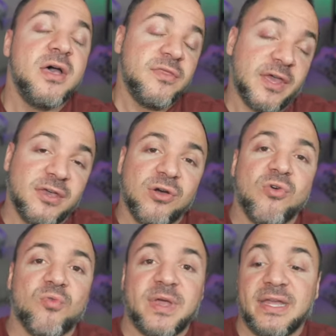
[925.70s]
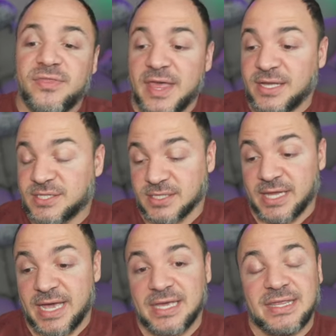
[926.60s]
they can go read things
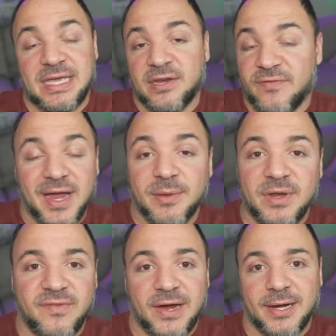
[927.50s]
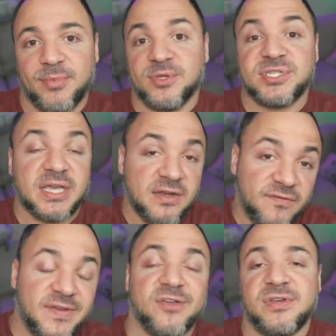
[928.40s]
like the environment variables to
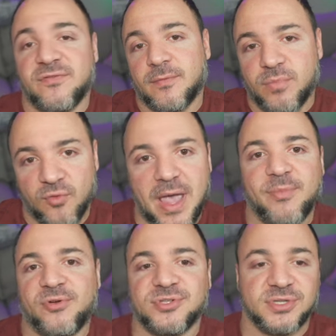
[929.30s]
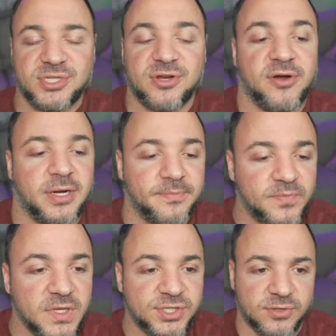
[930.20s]
configure different parameters on startup.
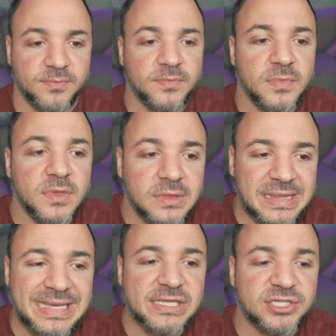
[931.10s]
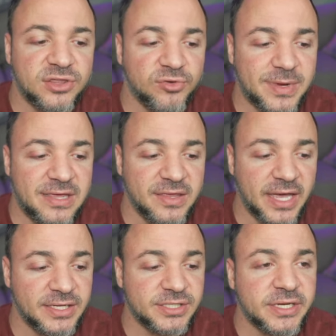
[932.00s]
So these three
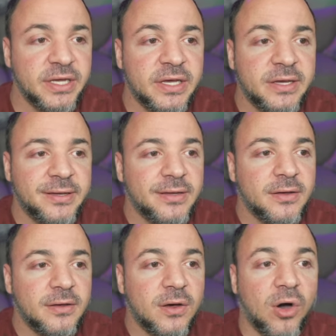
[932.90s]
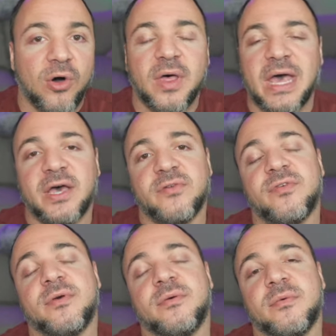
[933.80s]
things all have
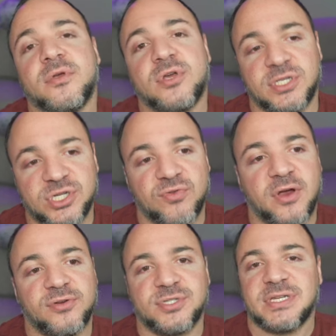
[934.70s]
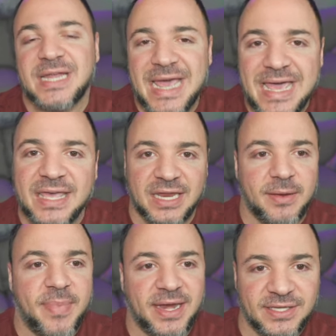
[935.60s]
constructors that take in a
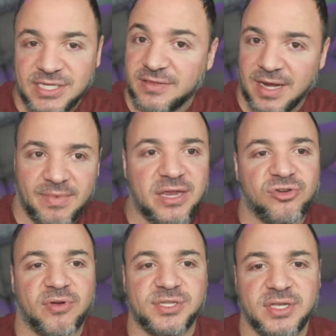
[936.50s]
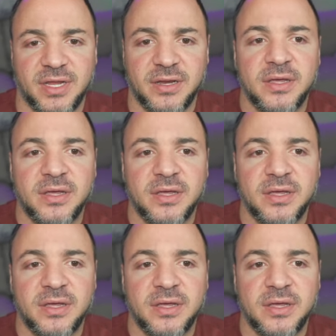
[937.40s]
dependency that I'm interested in.